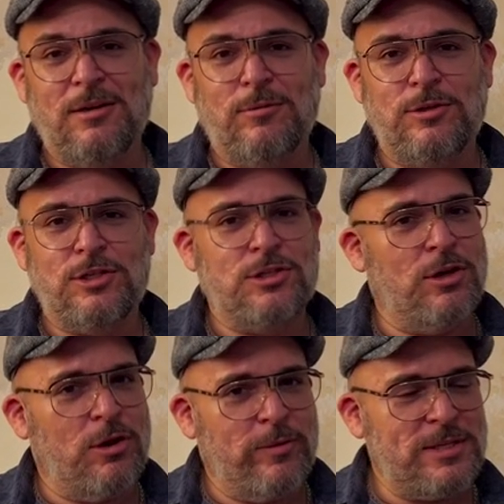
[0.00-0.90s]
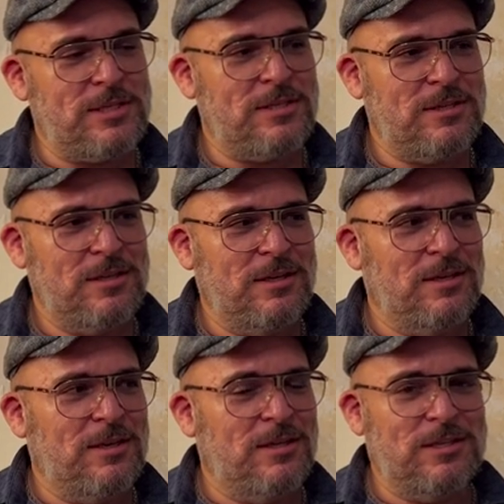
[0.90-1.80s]
which is not always
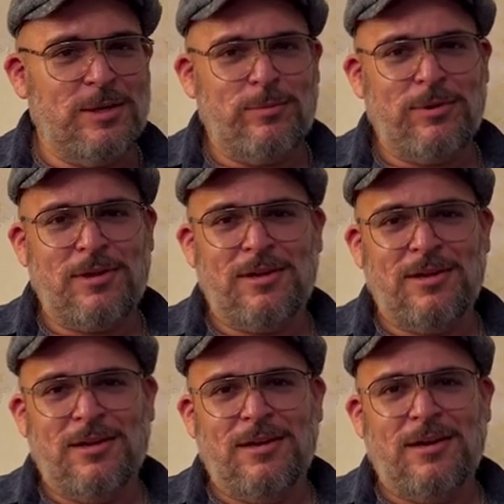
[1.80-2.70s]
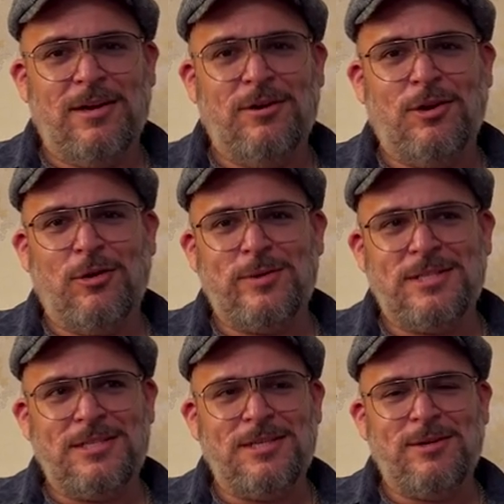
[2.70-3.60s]
simple and not always
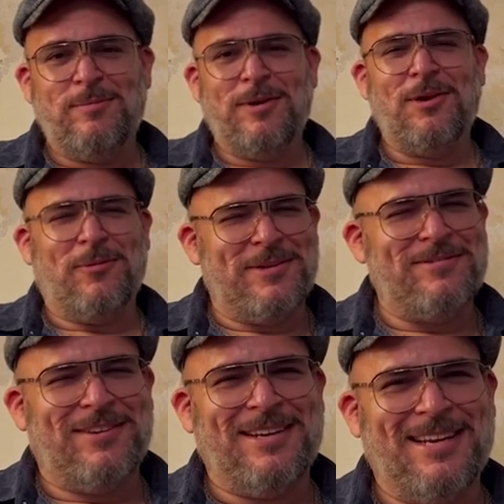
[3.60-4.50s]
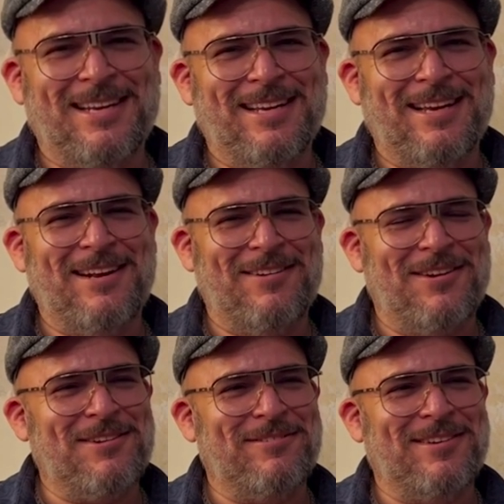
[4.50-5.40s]
easy, but always funny and a
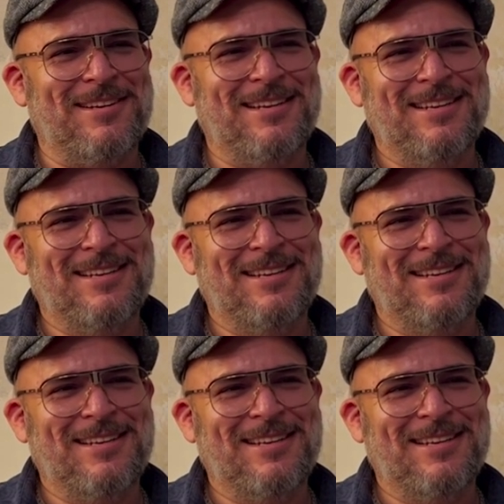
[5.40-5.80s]
lot of fun.